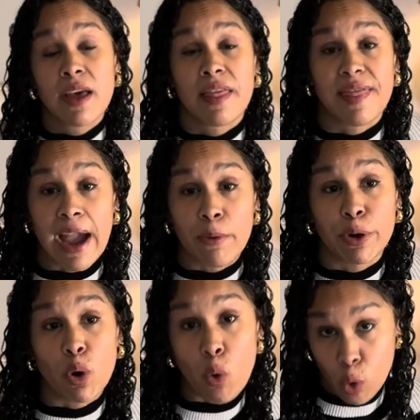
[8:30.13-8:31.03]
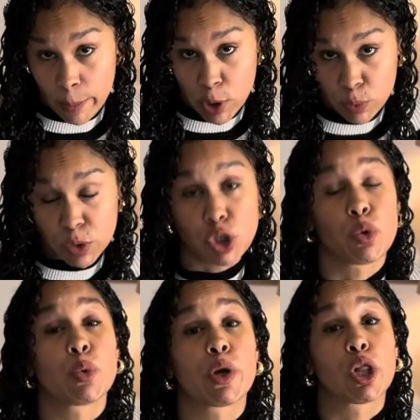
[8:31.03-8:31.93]
thyroid hormone, so
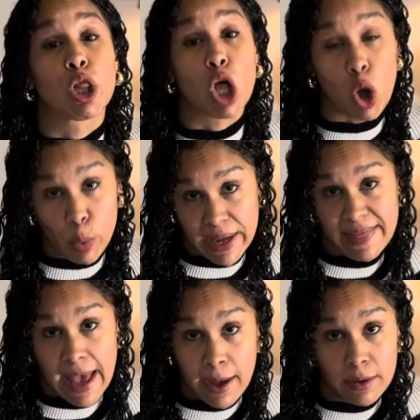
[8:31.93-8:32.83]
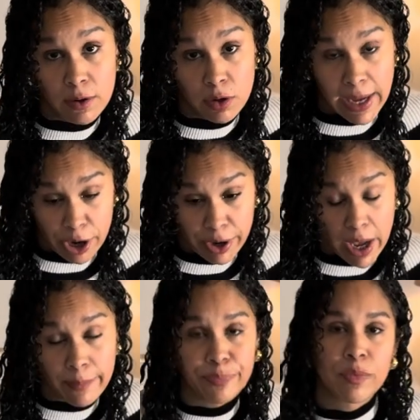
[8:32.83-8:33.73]
you are low in that area.
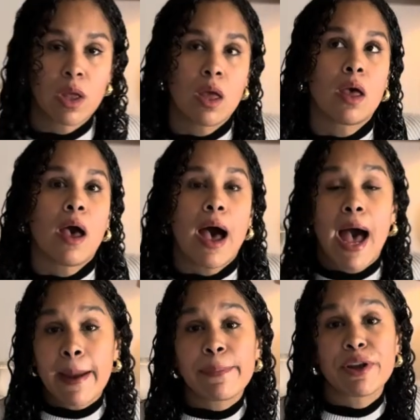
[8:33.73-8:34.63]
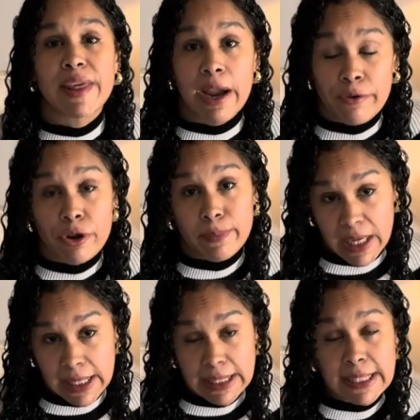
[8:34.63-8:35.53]
Hyperthyroid
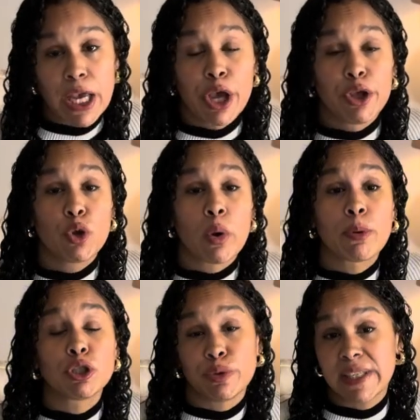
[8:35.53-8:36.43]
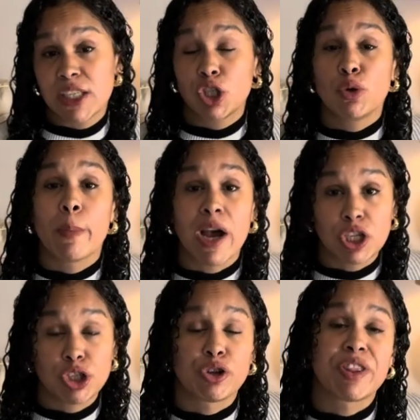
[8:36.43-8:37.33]
means you are producing too
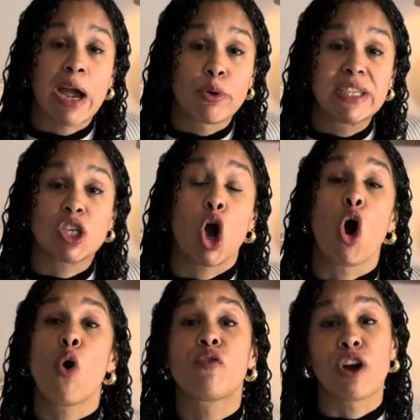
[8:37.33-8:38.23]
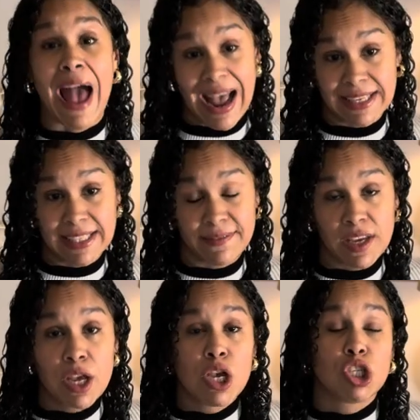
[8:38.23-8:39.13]
much. Your thyroid is overactive.
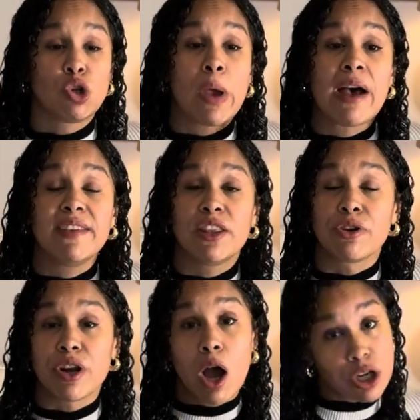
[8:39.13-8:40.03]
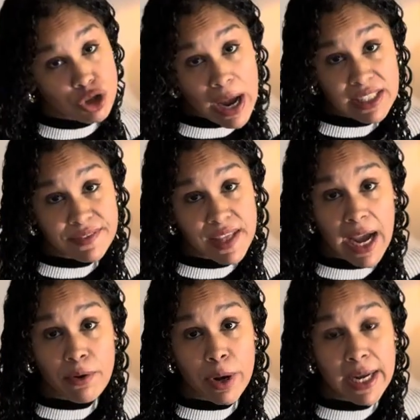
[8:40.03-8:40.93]
So you have either an underactive
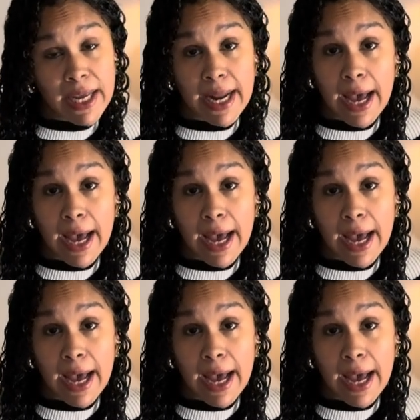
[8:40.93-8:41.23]
thyroid in